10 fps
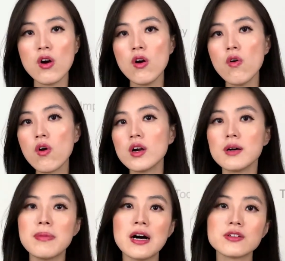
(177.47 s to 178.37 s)
or
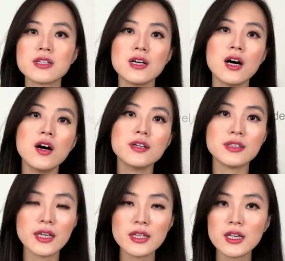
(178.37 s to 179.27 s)
about how a
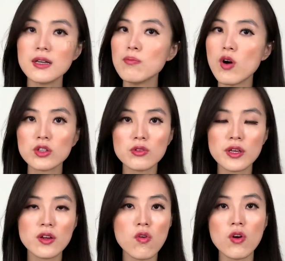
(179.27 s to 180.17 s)
data
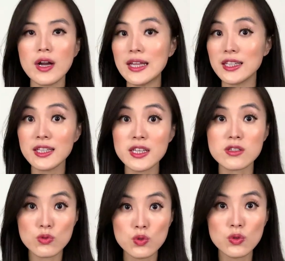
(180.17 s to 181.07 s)
modeling or
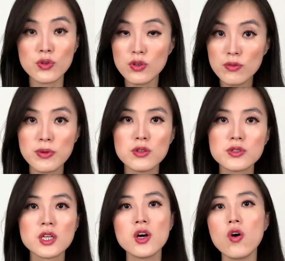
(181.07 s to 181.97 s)
analytics tool you
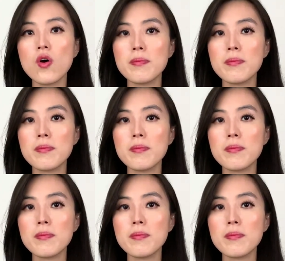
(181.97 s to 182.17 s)
built or